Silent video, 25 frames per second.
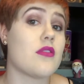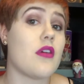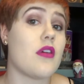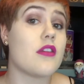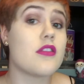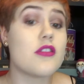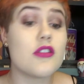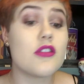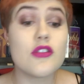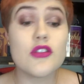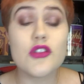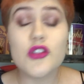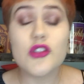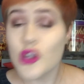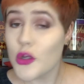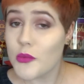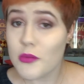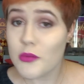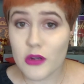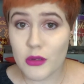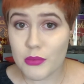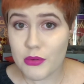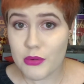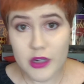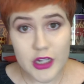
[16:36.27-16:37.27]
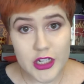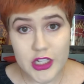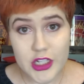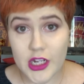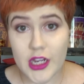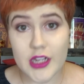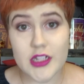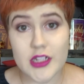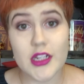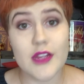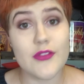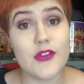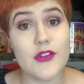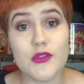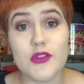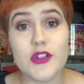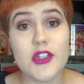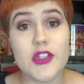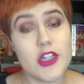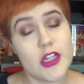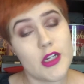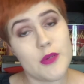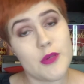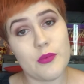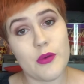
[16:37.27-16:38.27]
I'd super appreciate it if you
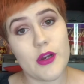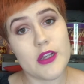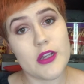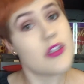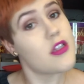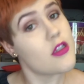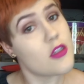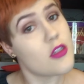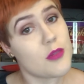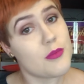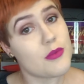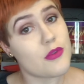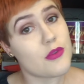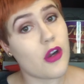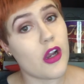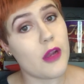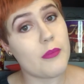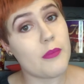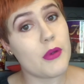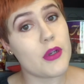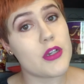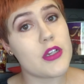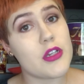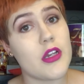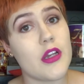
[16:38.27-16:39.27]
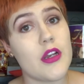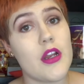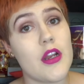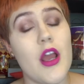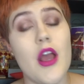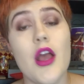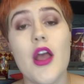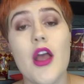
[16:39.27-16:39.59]
did press the subscribe button.